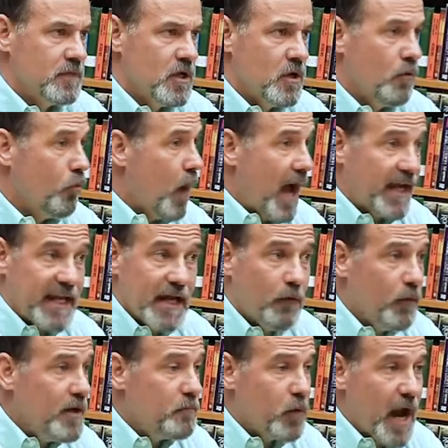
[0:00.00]
Why can't
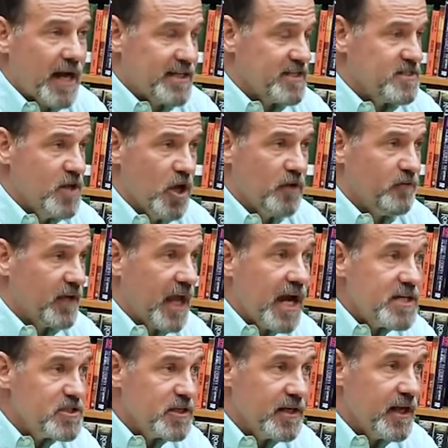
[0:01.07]
we practice
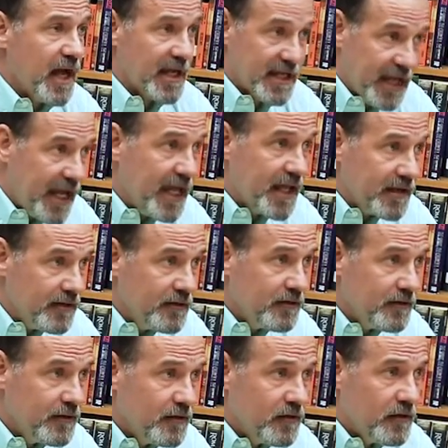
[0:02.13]
nullification again,
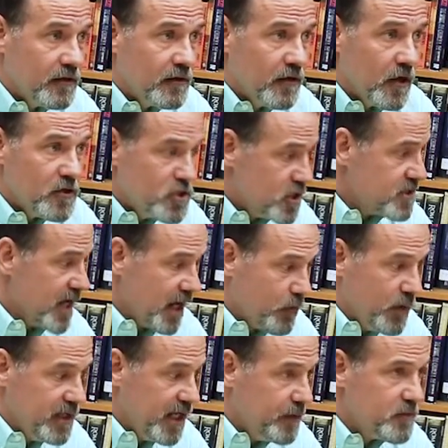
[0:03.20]
just like we
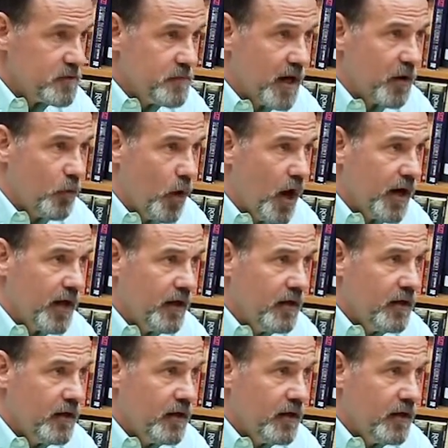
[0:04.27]
did with marijuana,